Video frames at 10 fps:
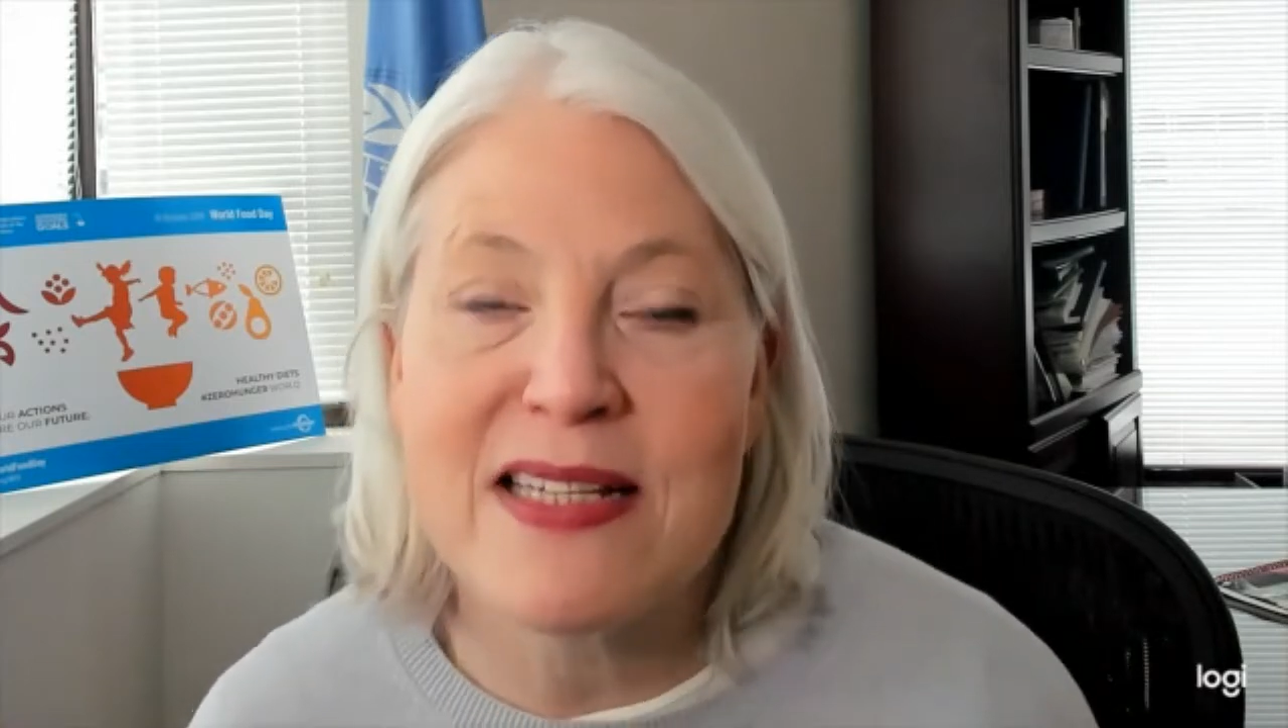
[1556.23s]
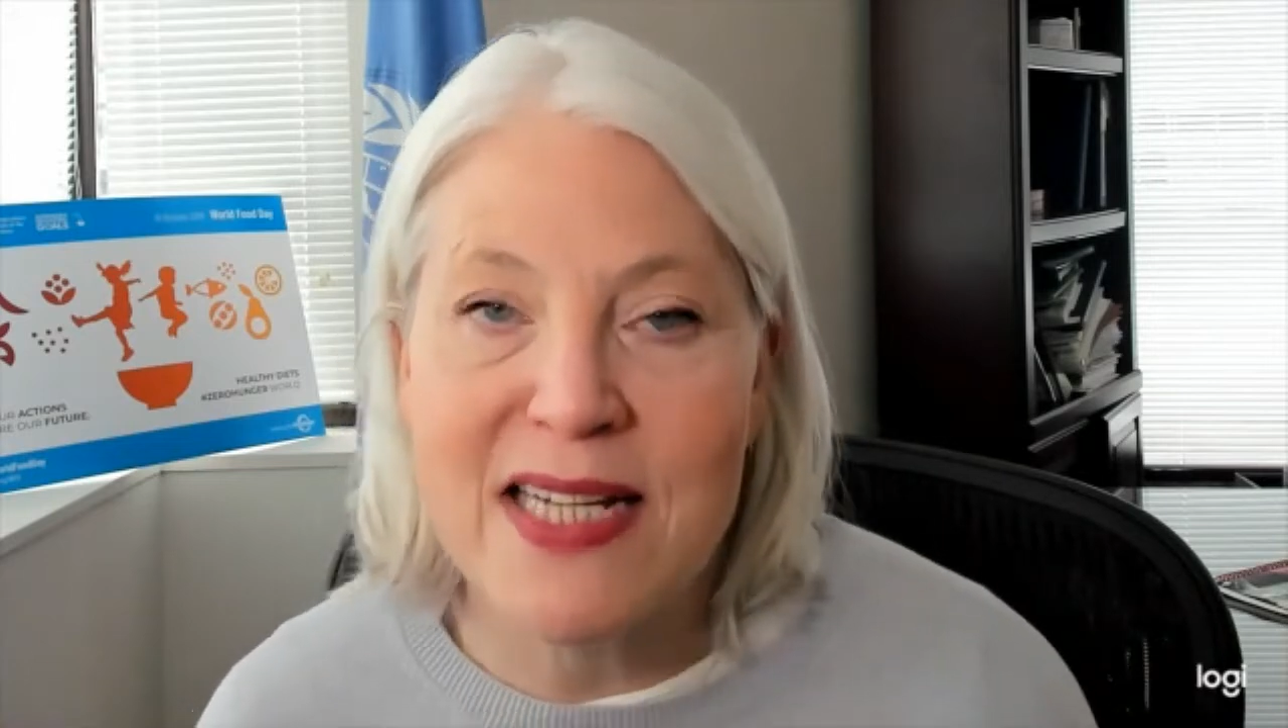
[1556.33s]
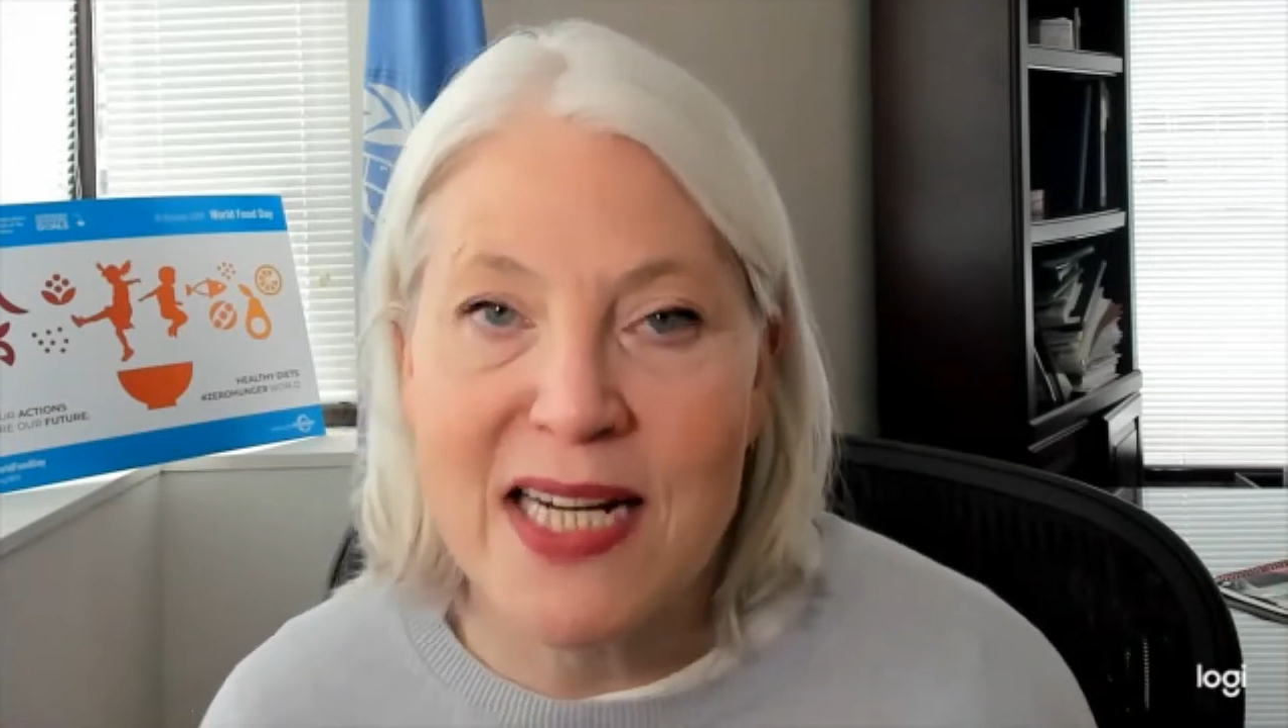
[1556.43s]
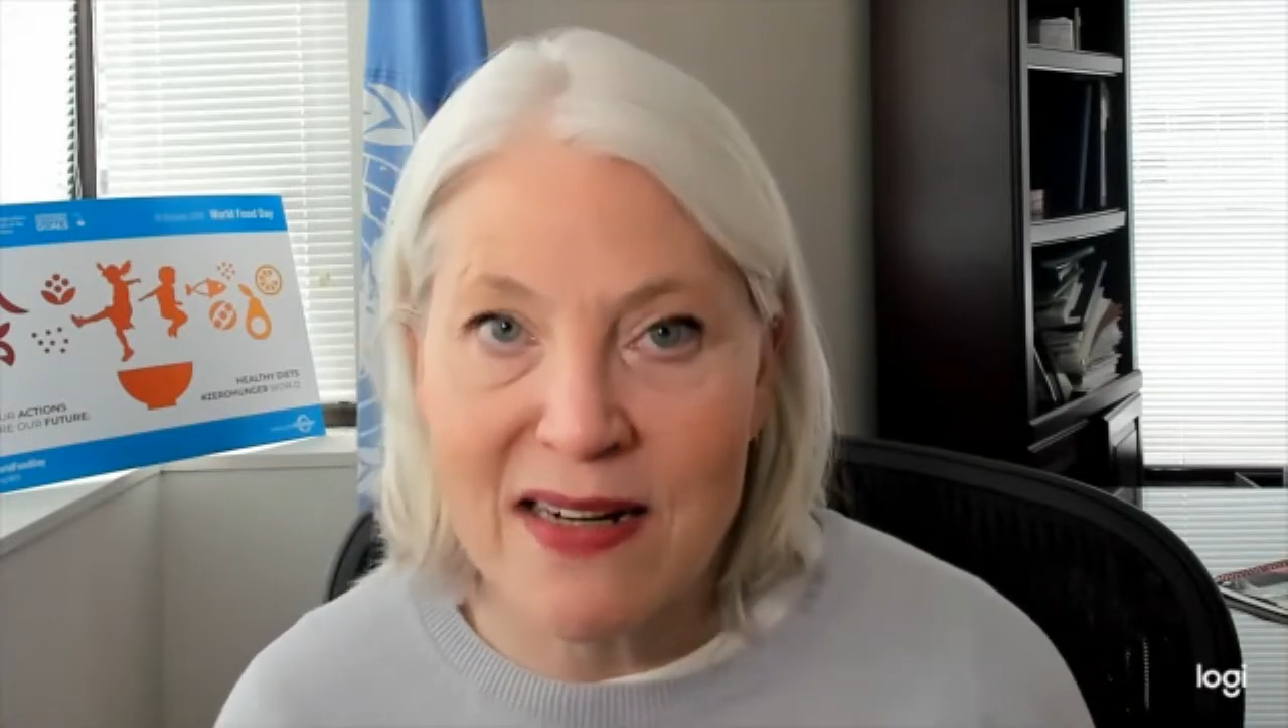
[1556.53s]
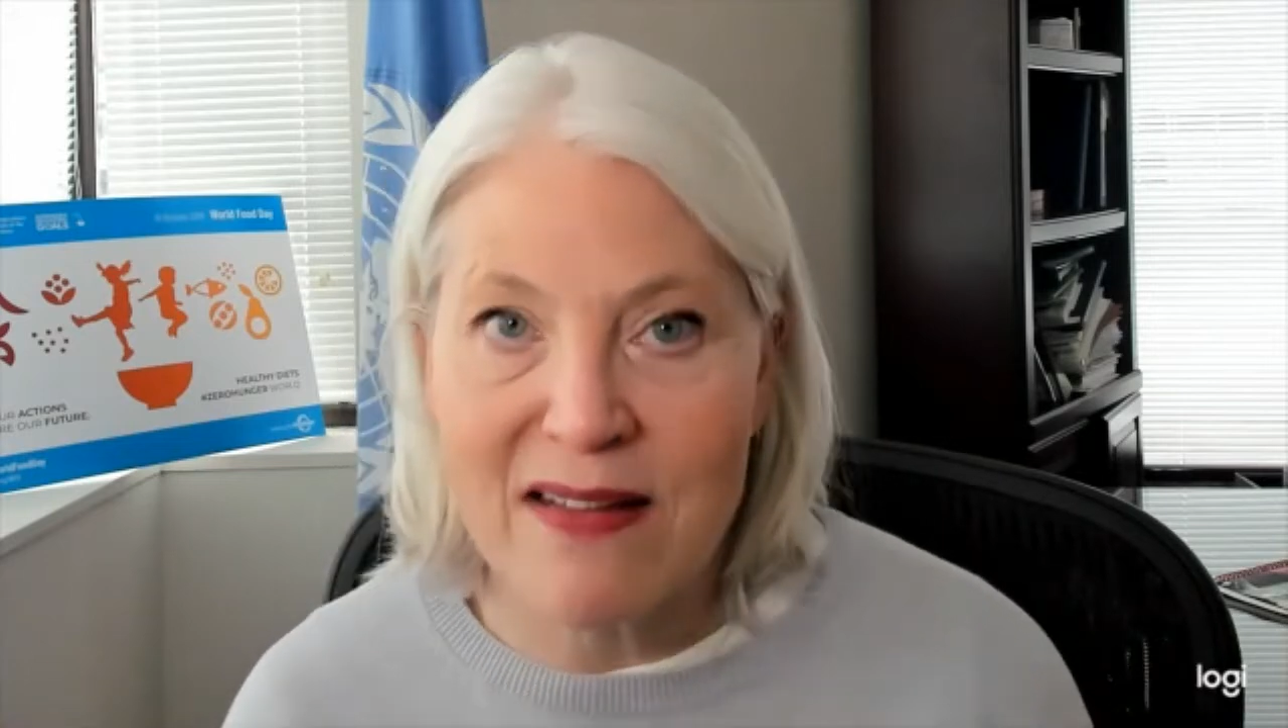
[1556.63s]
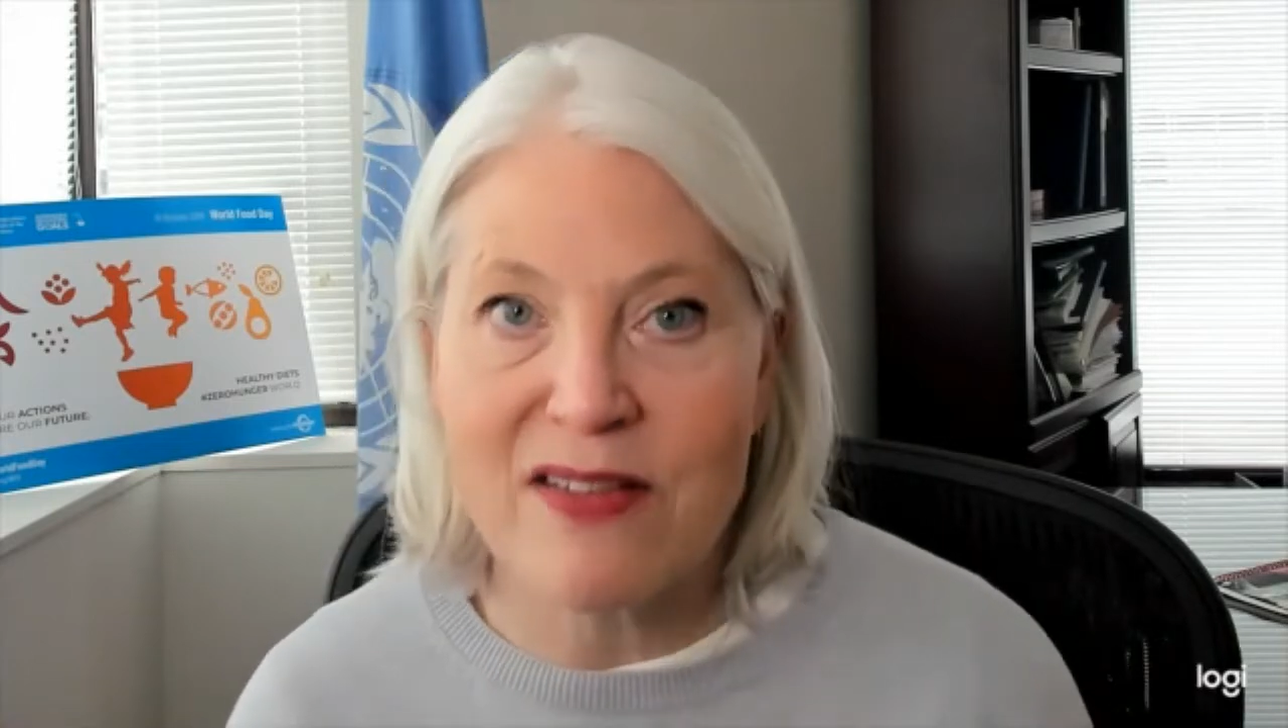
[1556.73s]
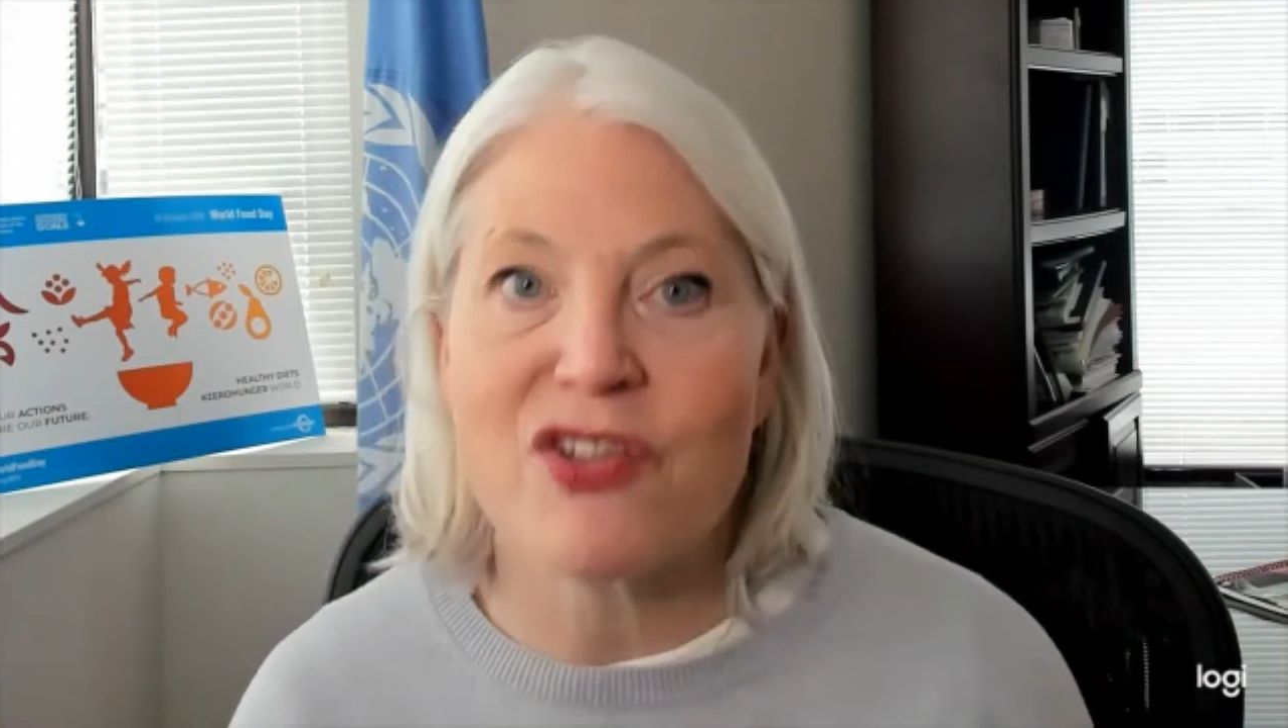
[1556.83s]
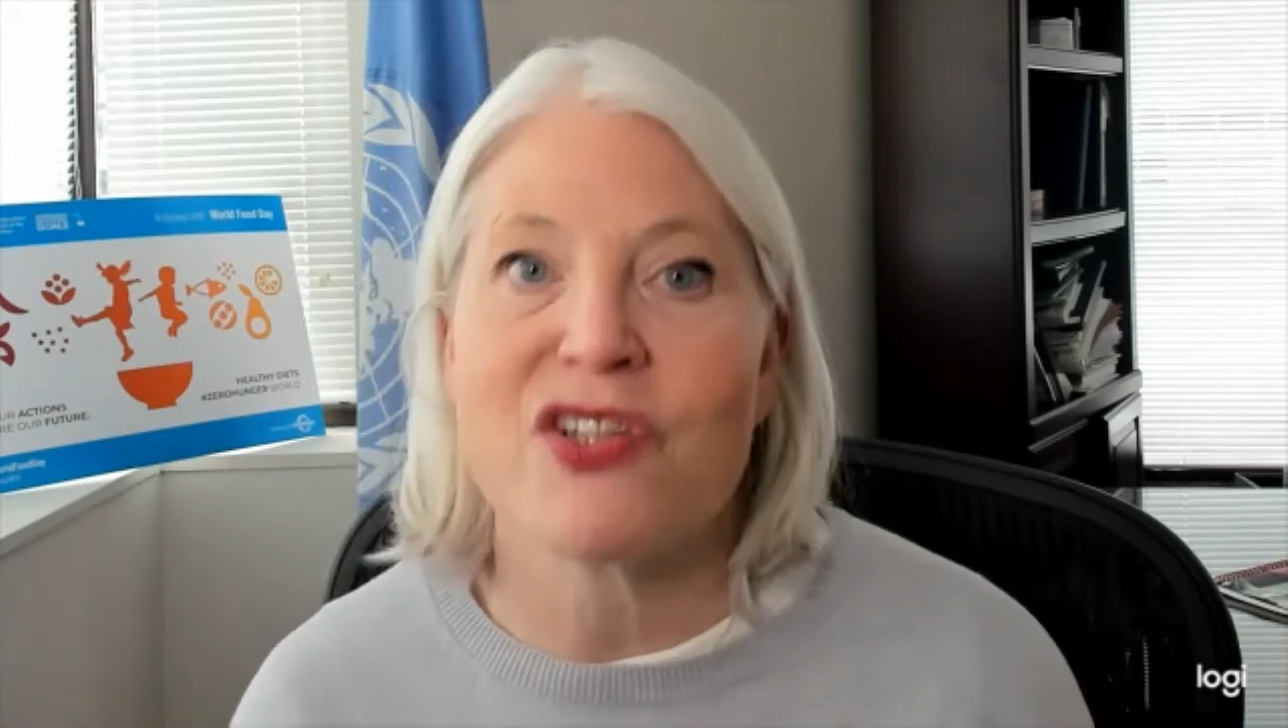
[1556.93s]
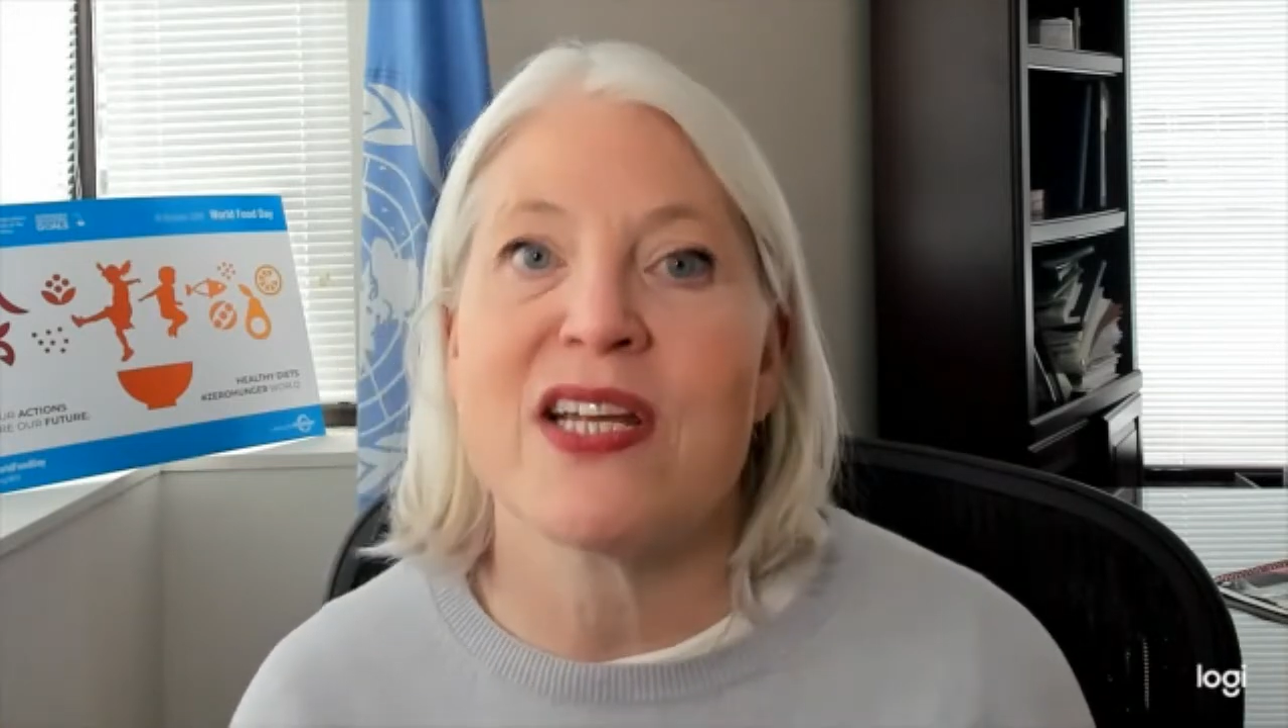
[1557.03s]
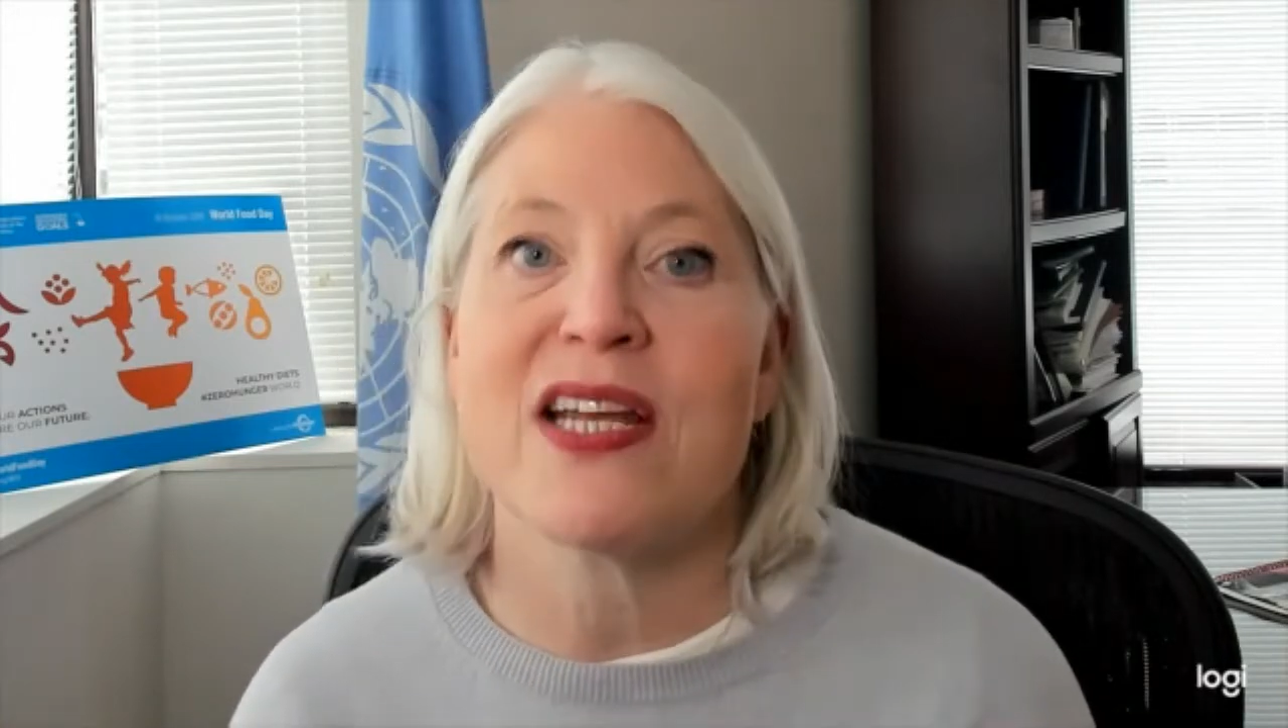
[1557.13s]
technology